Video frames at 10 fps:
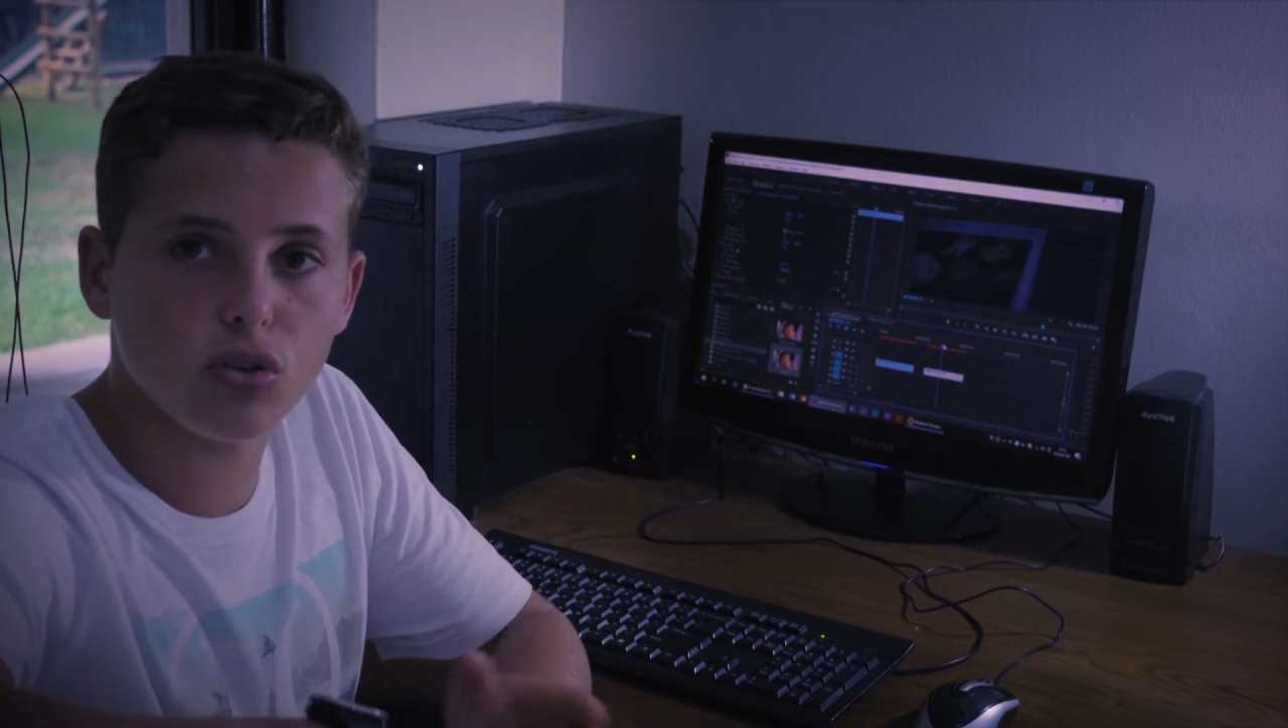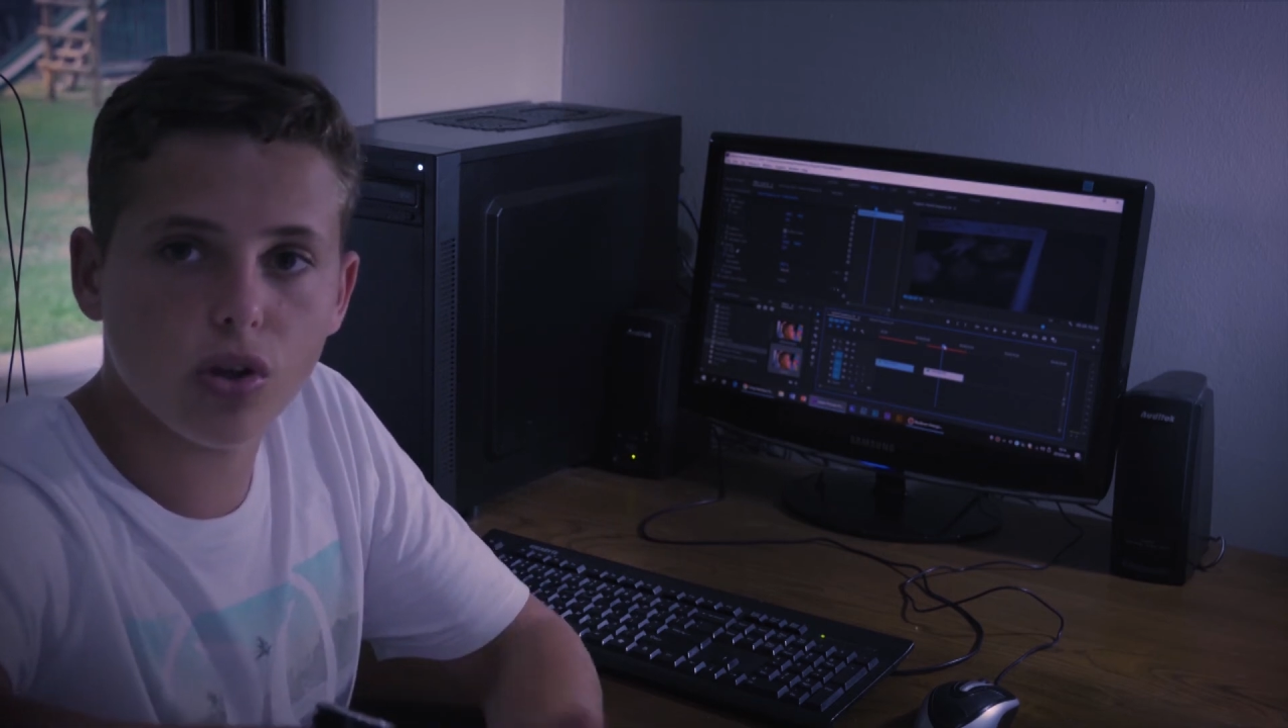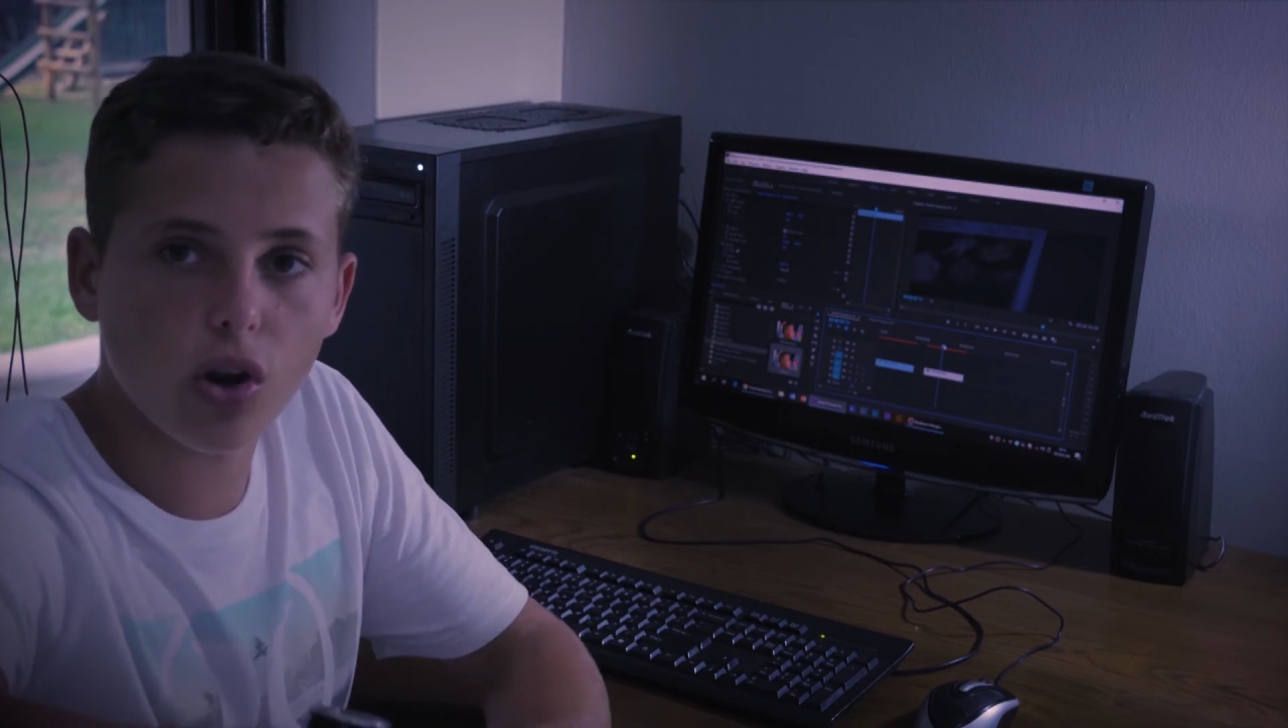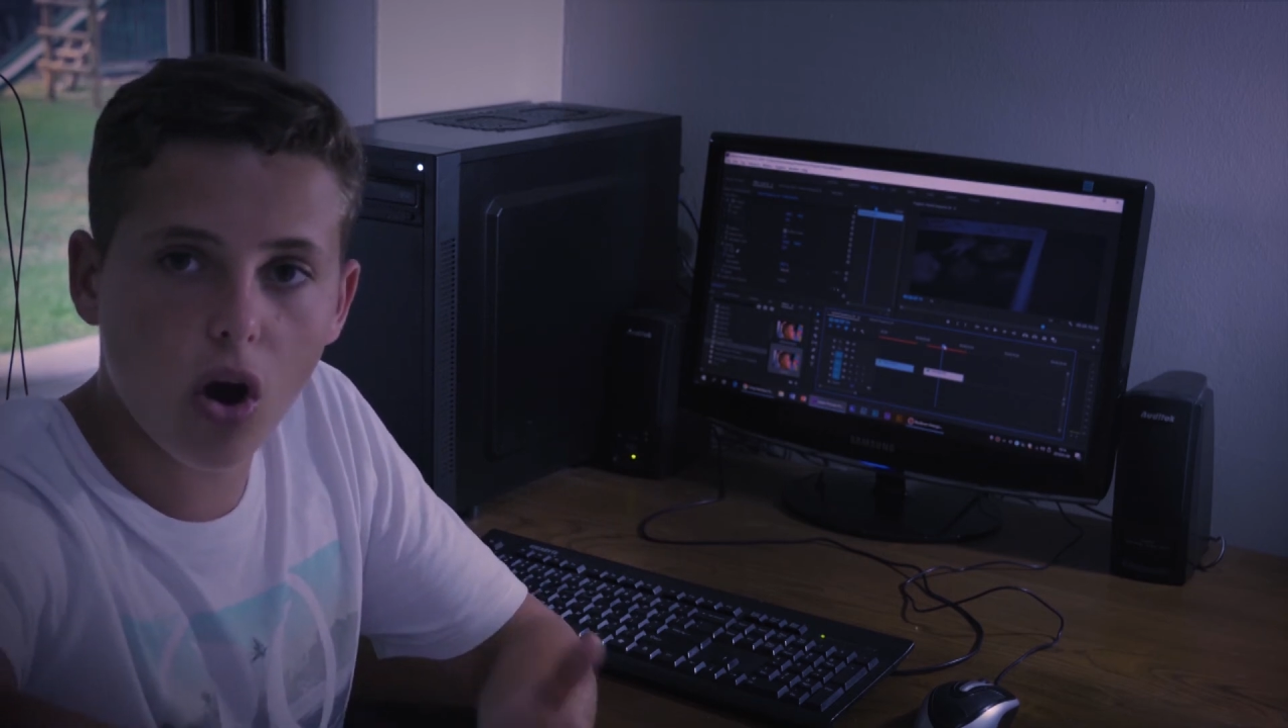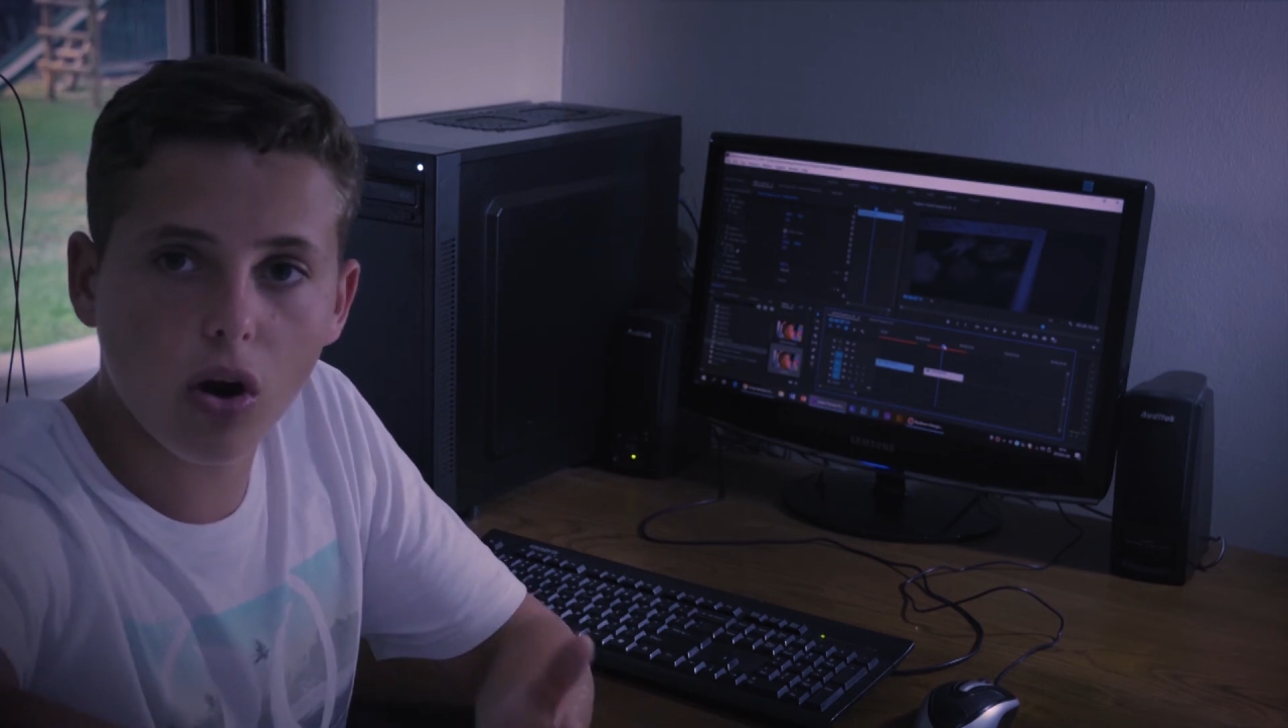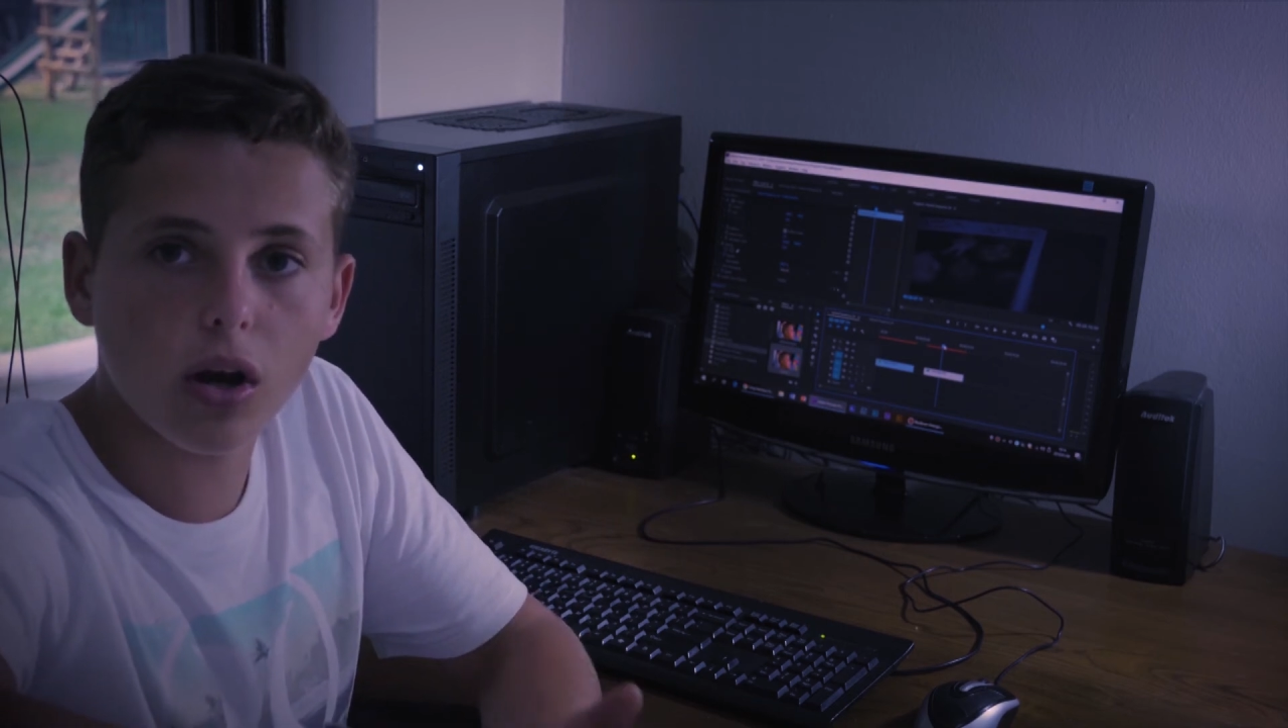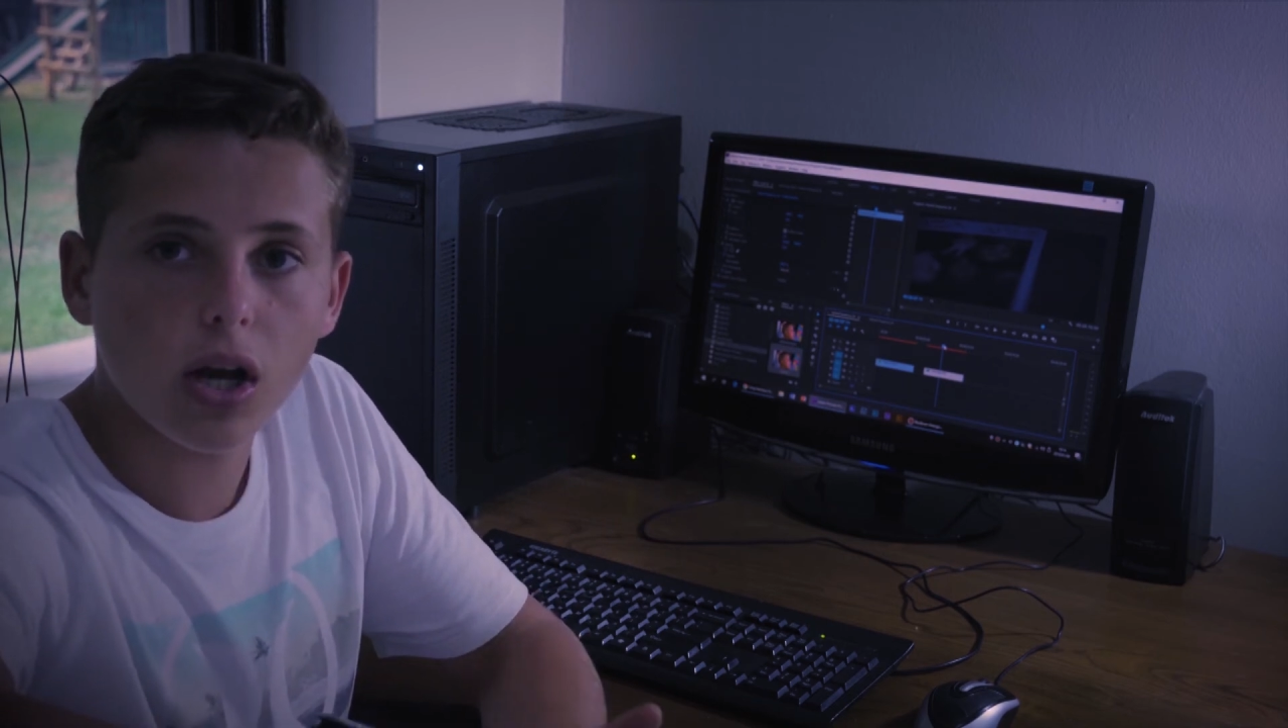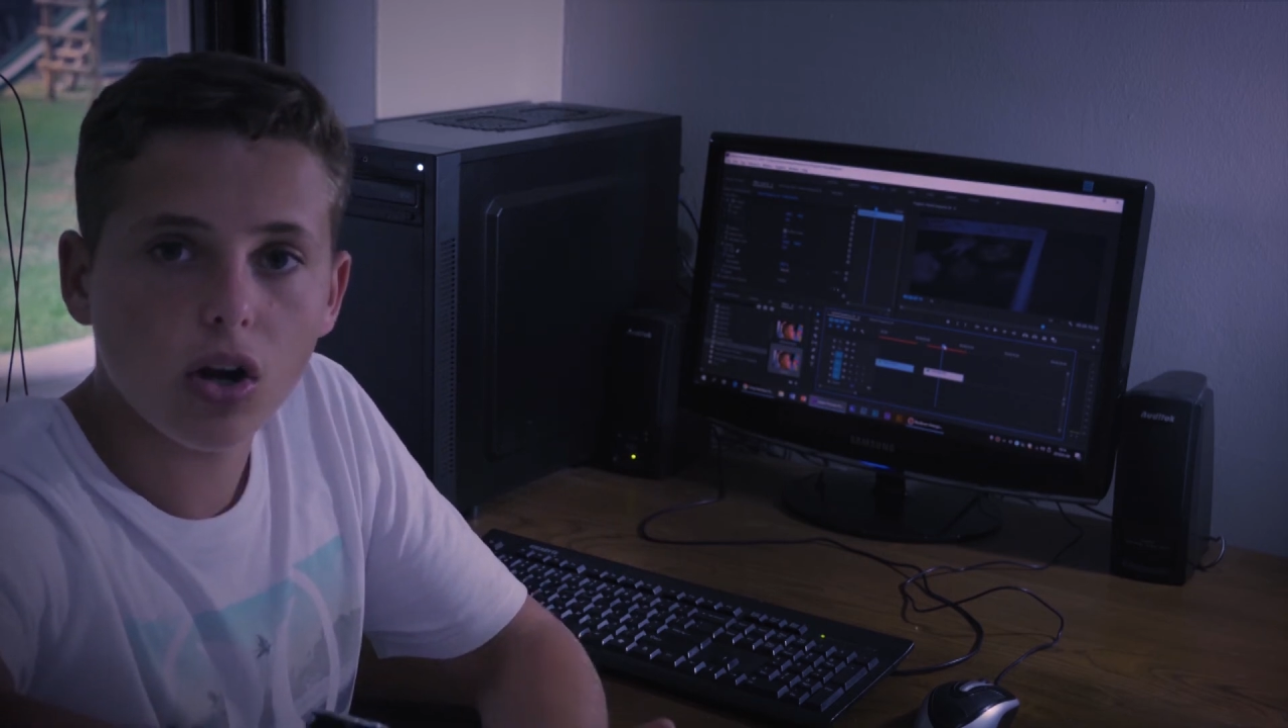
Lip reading: the long,